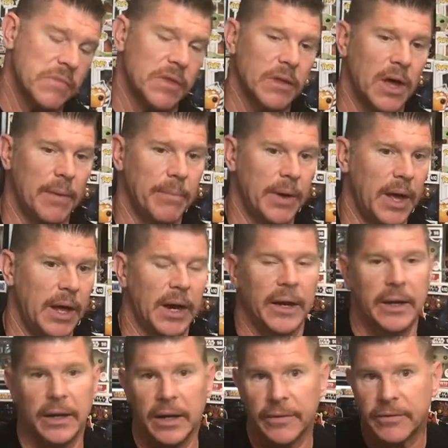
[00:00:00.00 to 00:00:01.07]
not bad. I
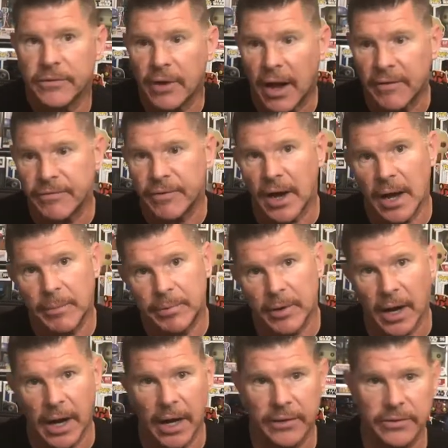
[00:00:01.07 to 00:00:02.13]
didn't get the top five
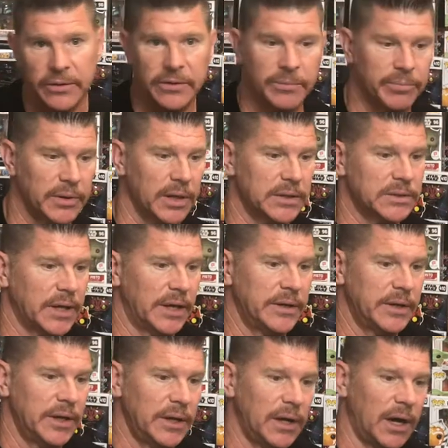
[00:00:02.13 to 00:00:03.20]
prizes, but I
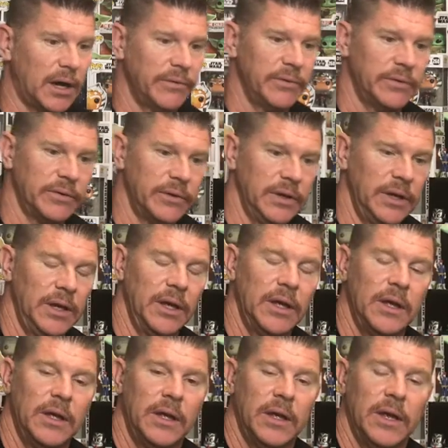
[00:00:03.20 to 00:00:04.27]
did obviously
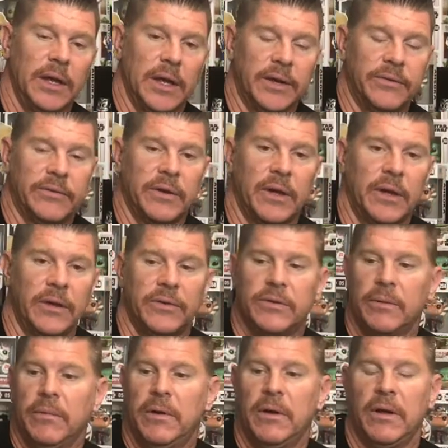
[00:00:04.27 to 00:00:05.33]
get
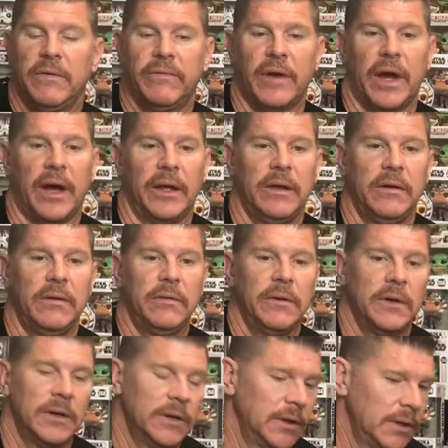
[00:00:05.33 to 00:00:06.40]
some good value.
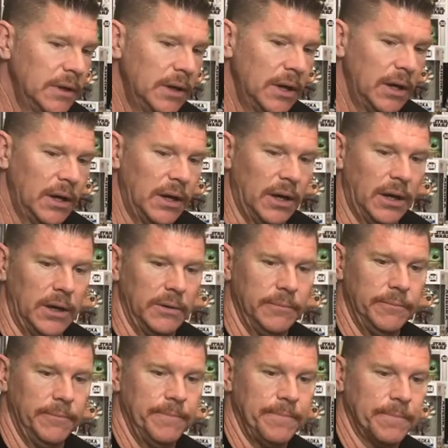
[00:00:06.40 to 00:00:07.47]
I
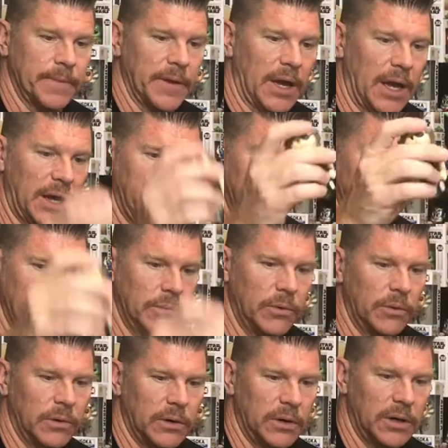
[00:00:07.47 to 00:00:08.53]
have some
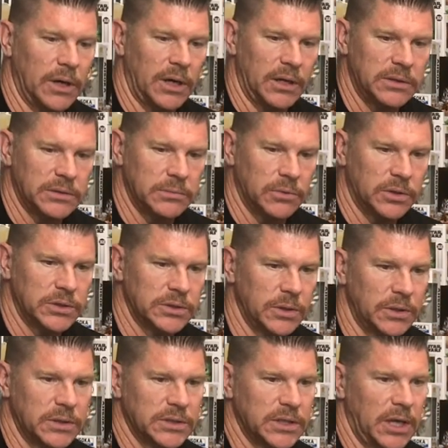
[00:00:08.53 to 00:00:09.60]
more
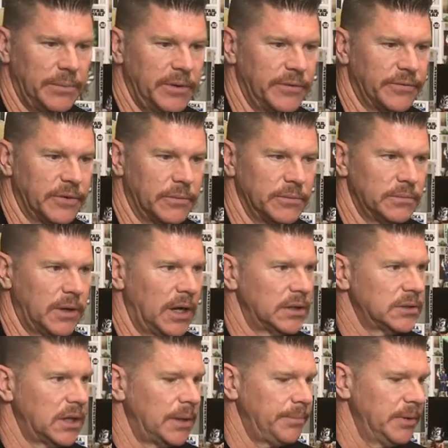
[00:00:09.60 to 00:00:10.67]
sodas coming from Hot
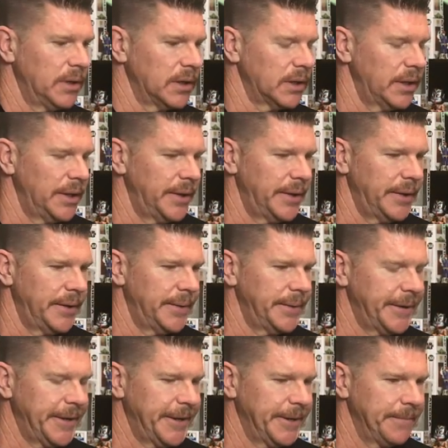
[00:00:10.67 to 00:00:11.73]
Topic, and
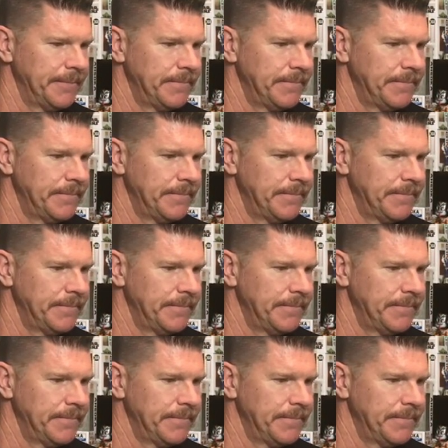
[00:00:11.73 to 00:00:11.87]
I